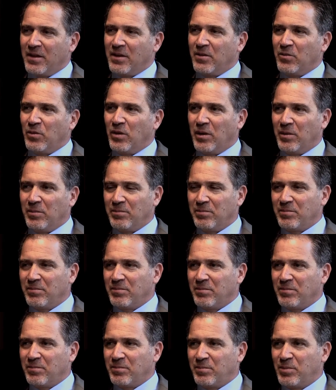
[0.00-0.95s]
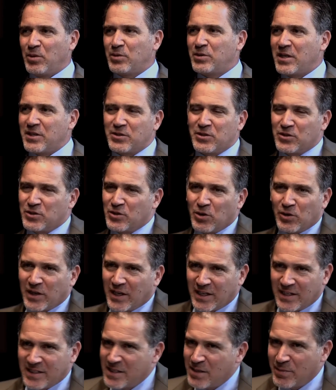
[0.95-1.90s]
Well, protesters don't
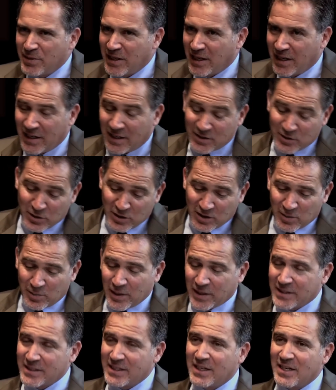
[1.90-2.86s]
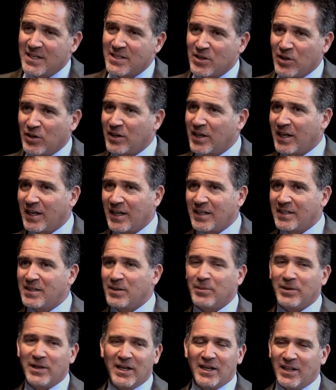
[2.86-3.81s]
get intimidated, and certainly the Palestinians aren't getting
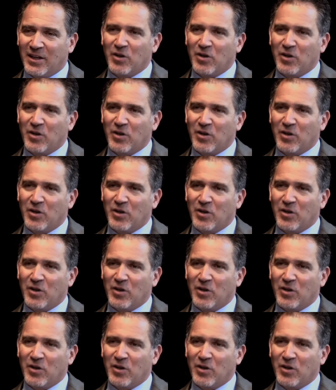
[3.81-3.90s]
intimidated.